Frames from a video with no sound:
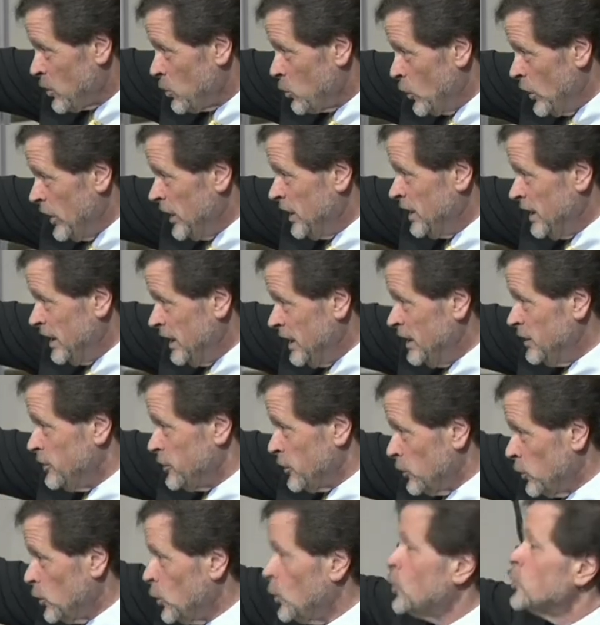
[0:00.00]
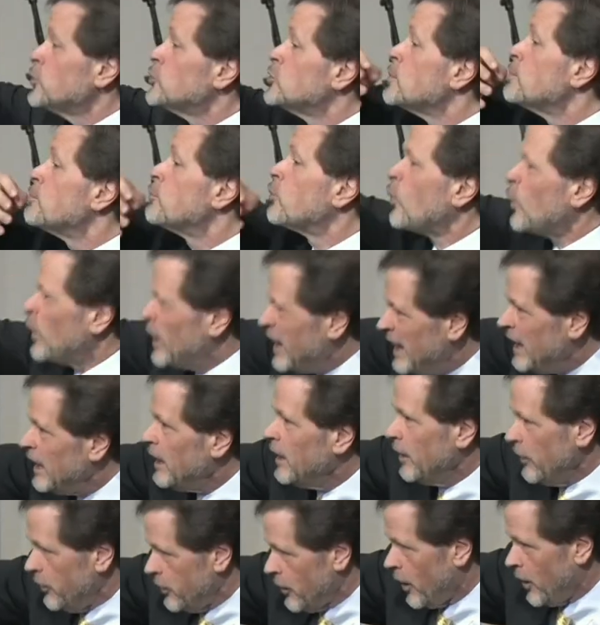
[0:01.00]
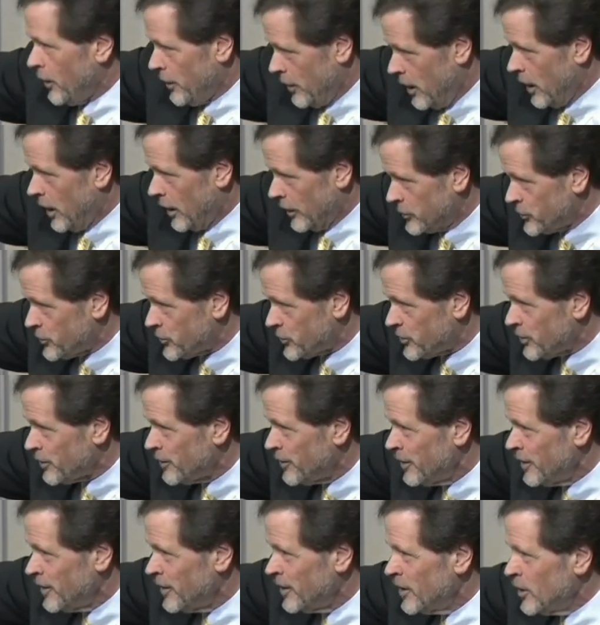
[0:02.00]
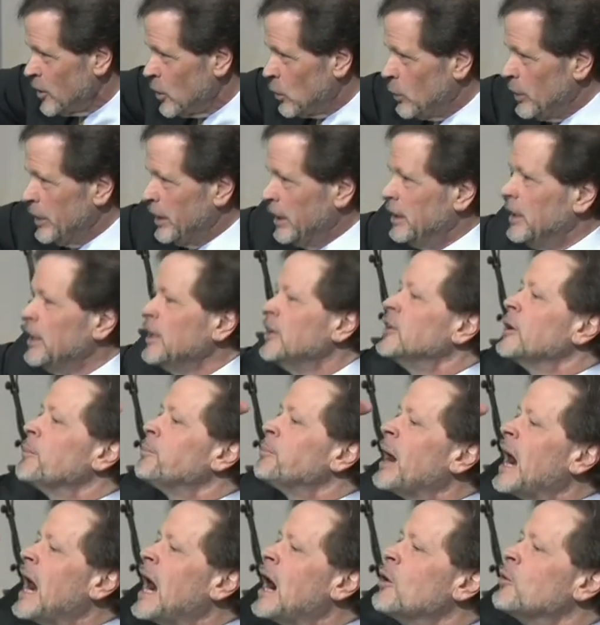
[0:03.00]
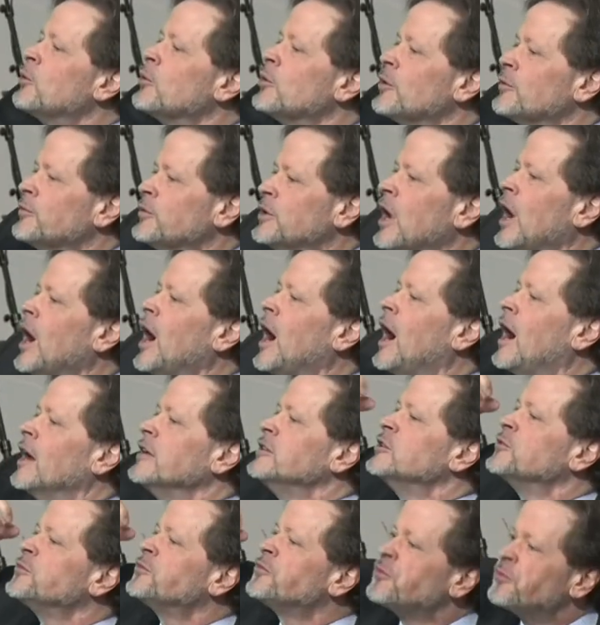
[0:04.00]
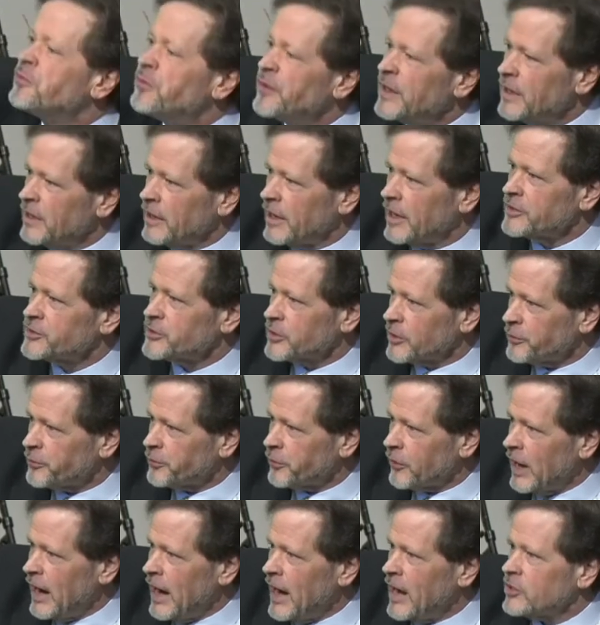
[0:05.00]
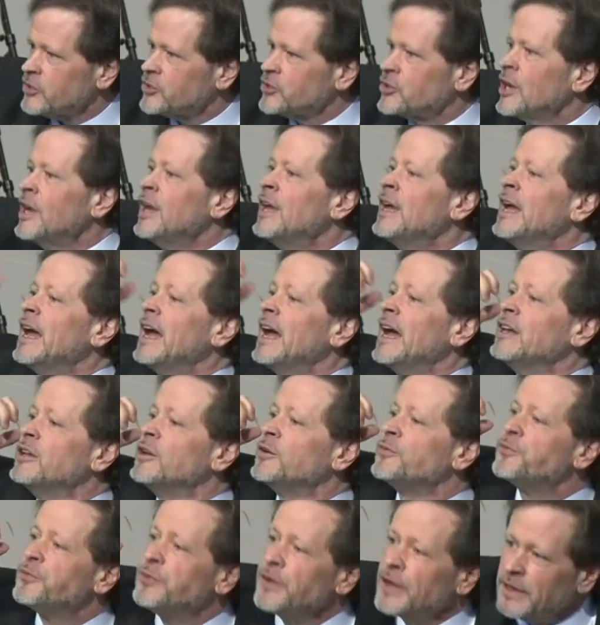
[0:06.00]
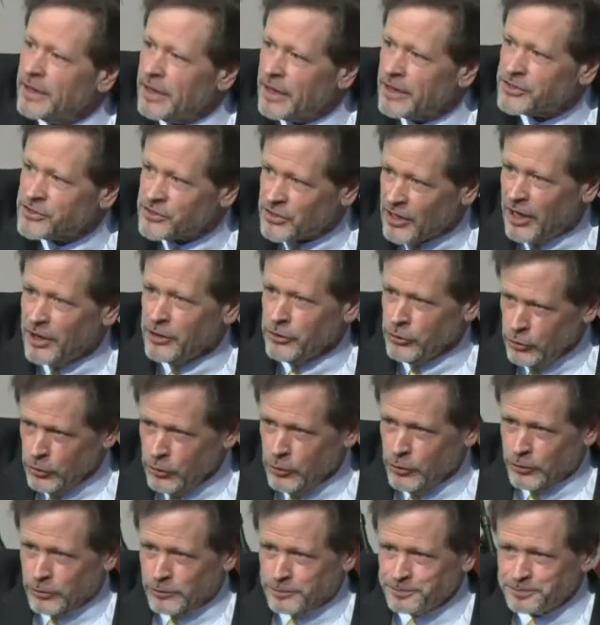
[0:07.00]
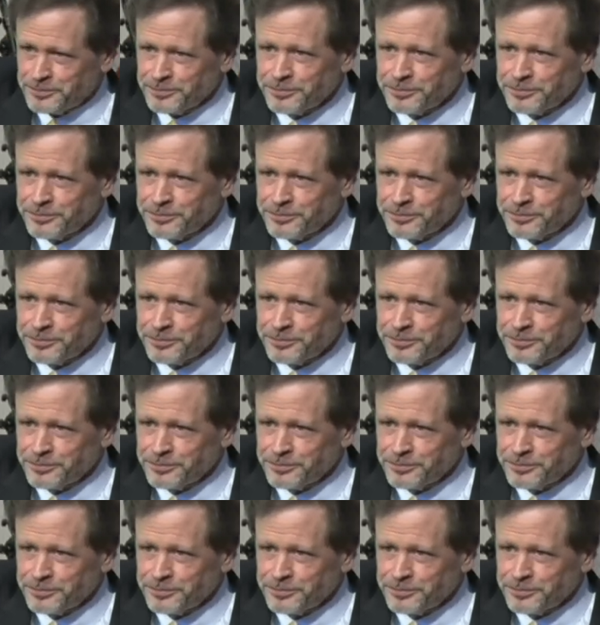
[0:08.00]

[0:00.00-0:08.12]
We need the Lord to breathe on us. We need the power of God to fill us afresh and to fill us anew.